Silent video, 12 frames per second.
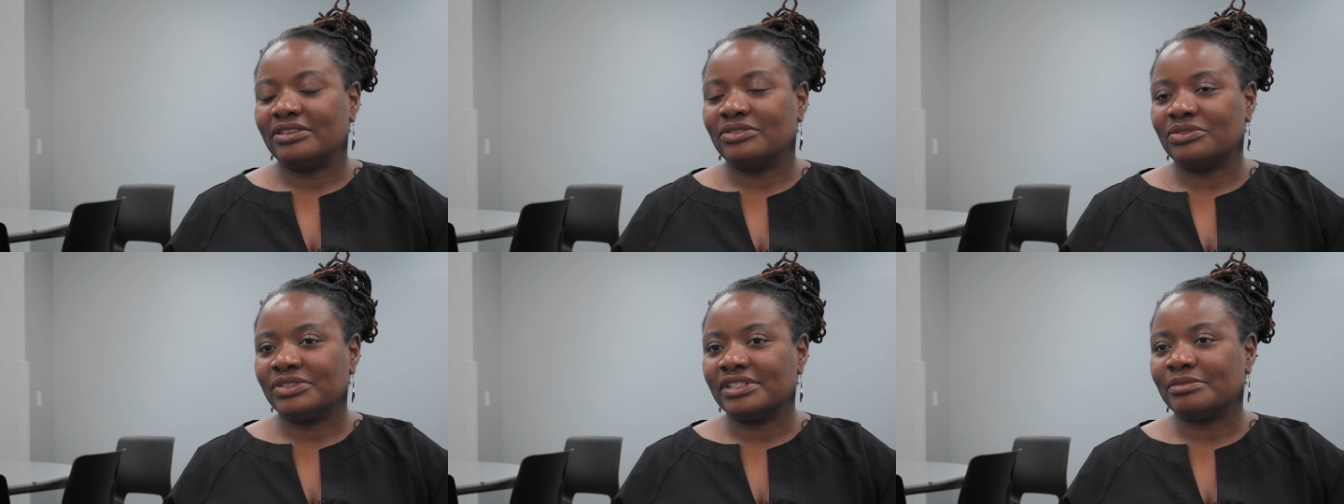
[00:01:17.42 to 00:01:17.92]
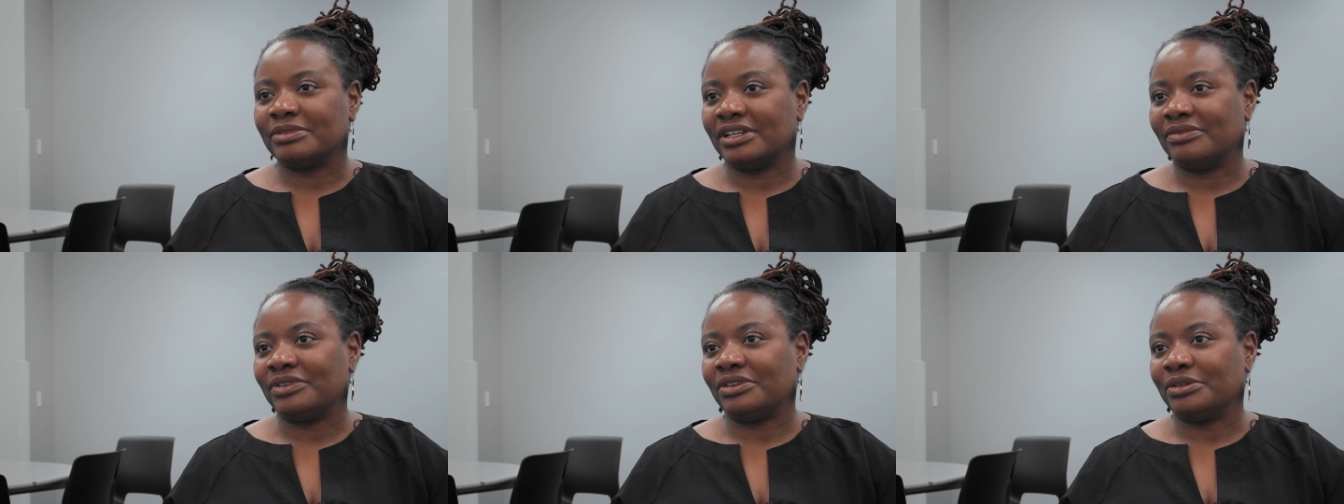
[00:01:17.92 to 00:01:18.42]
Nurses
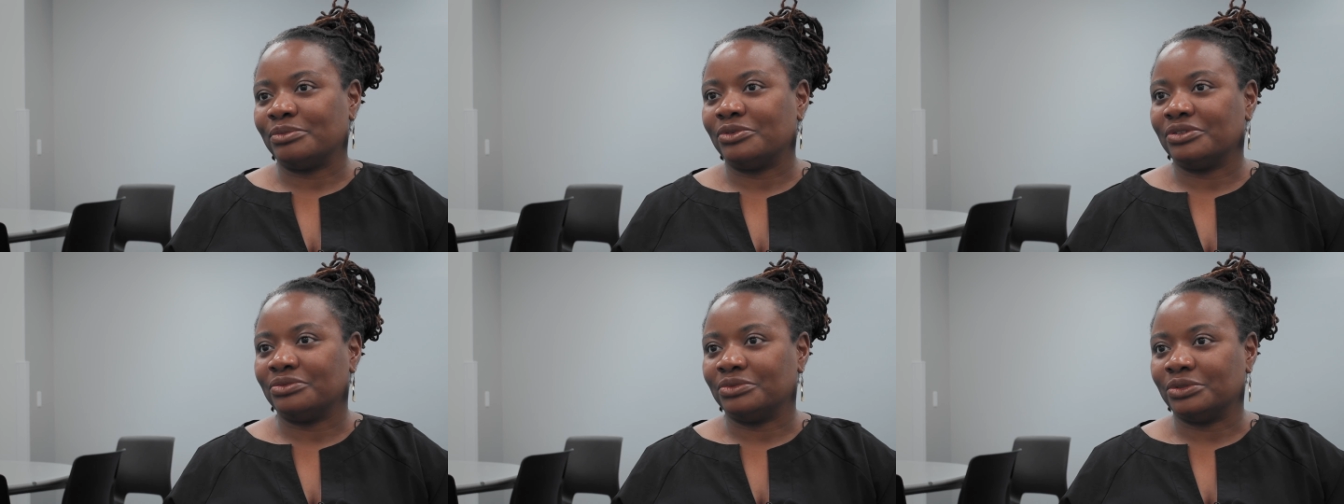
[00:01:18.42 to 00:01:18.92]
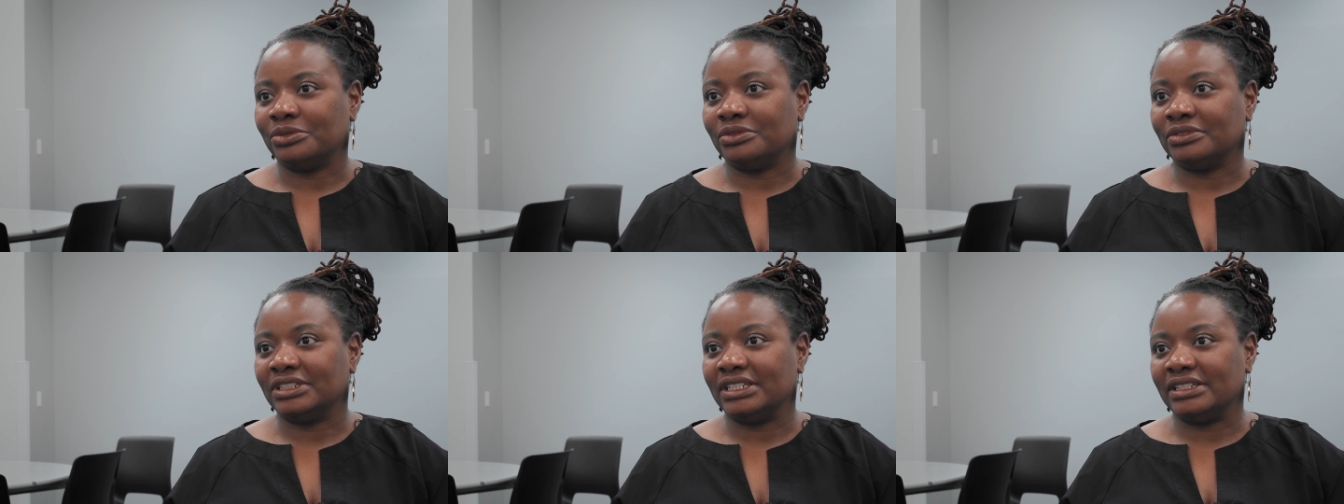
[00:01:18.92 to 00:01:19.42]
play a very important
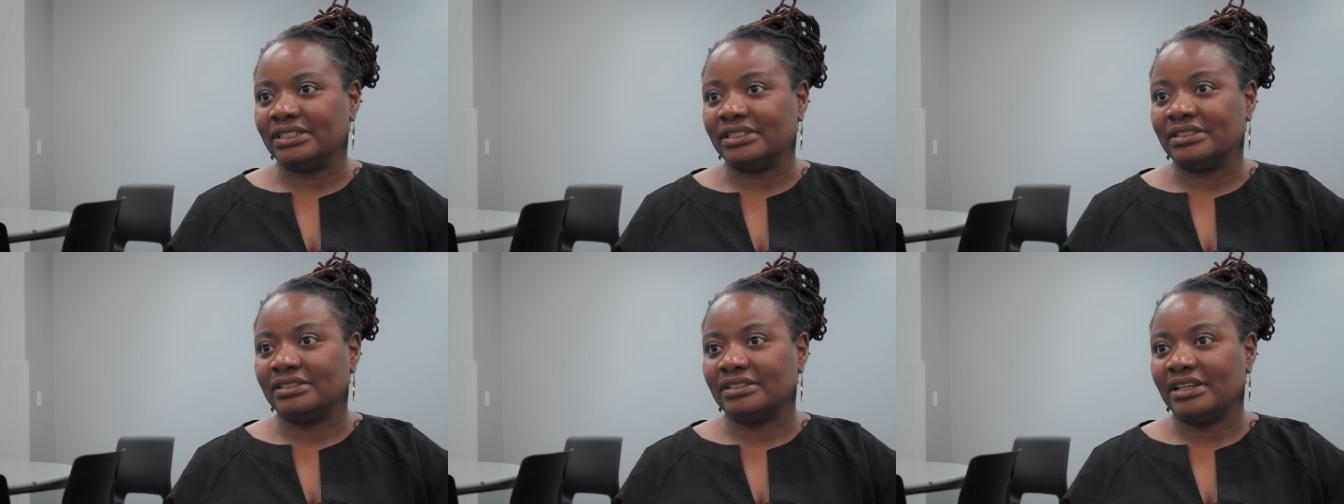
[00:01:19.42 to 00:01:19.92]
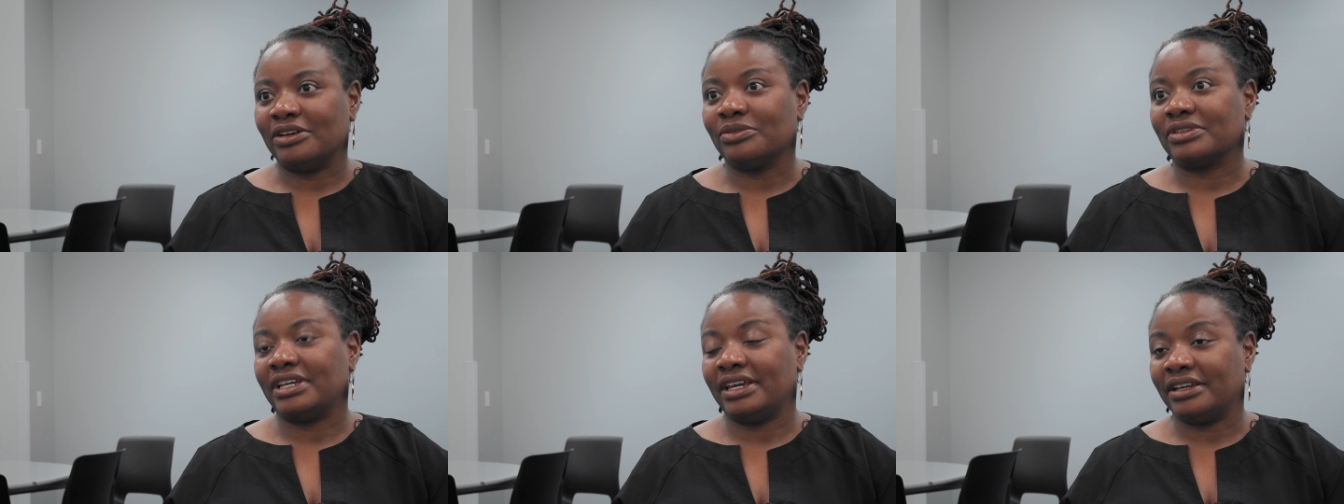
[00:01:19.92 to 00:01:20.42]
role in
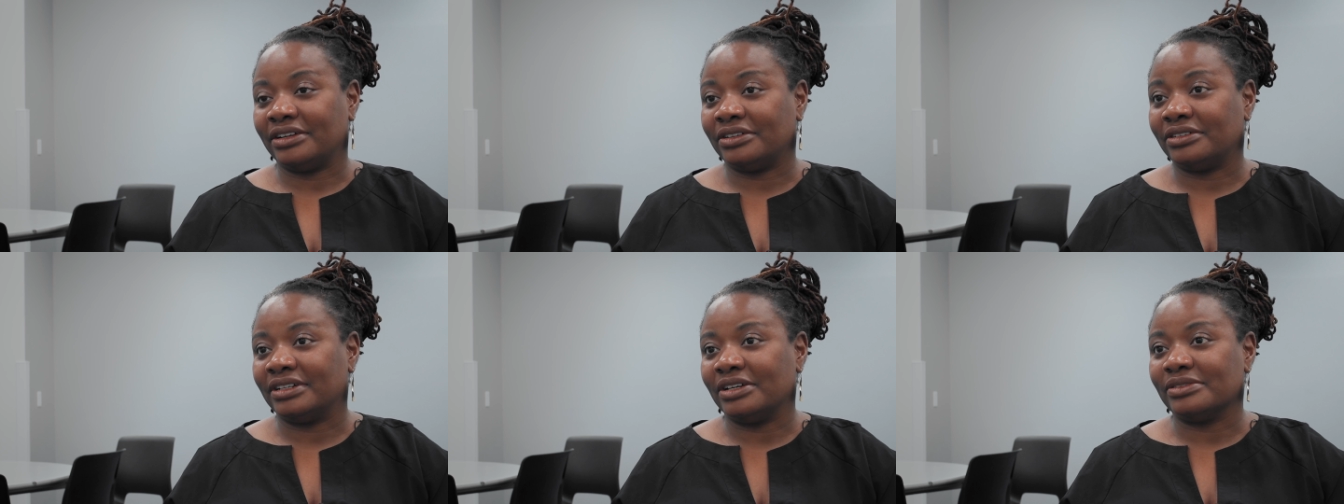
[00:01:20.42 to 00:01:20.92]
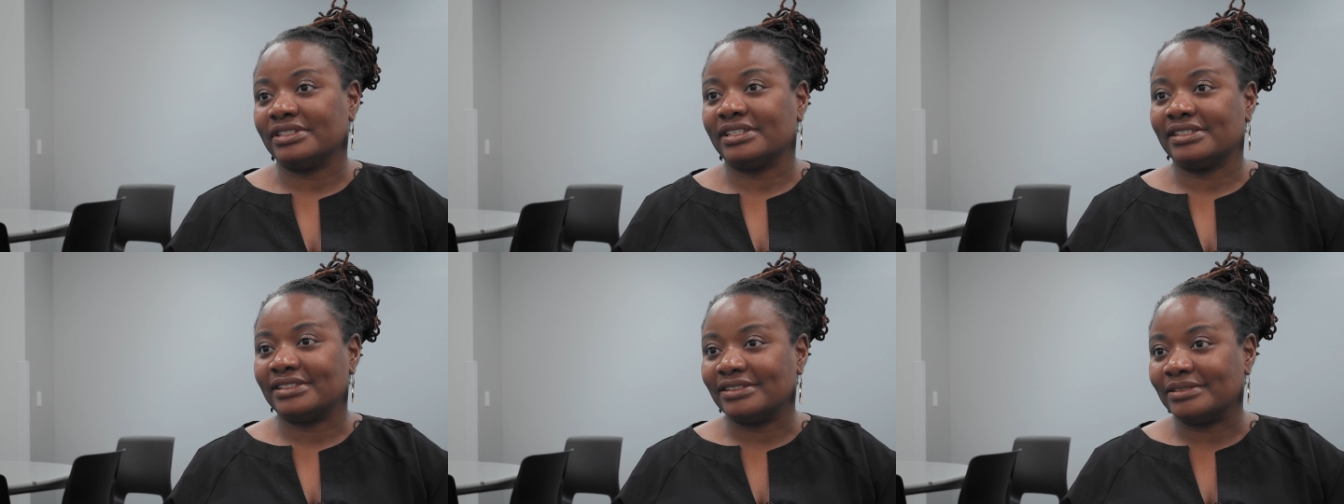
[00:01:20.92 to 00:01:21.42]
healthcare, health
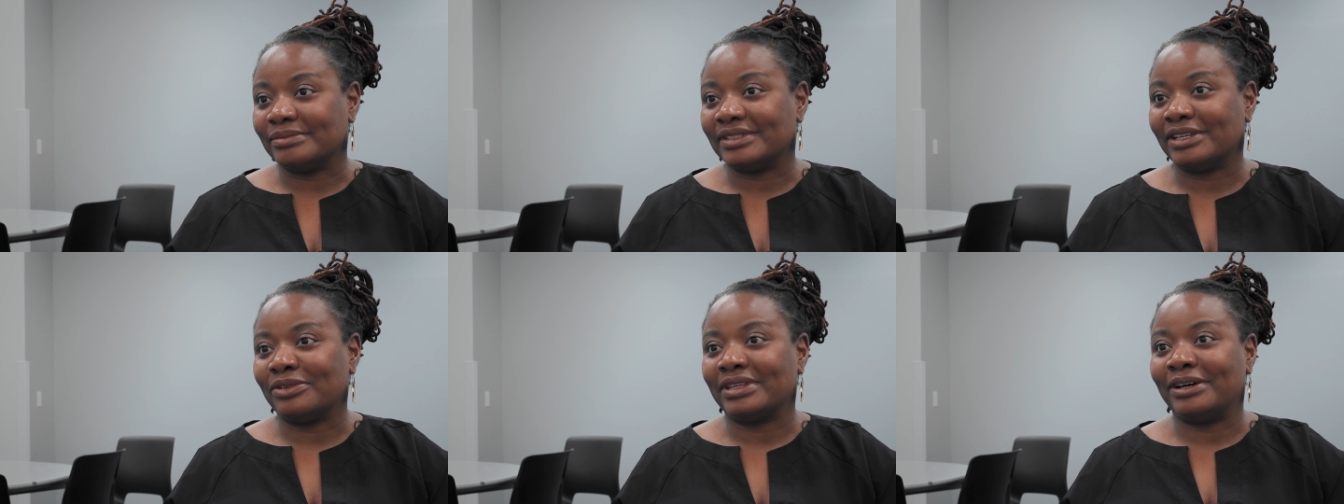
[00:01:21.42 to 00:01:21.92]
systems, health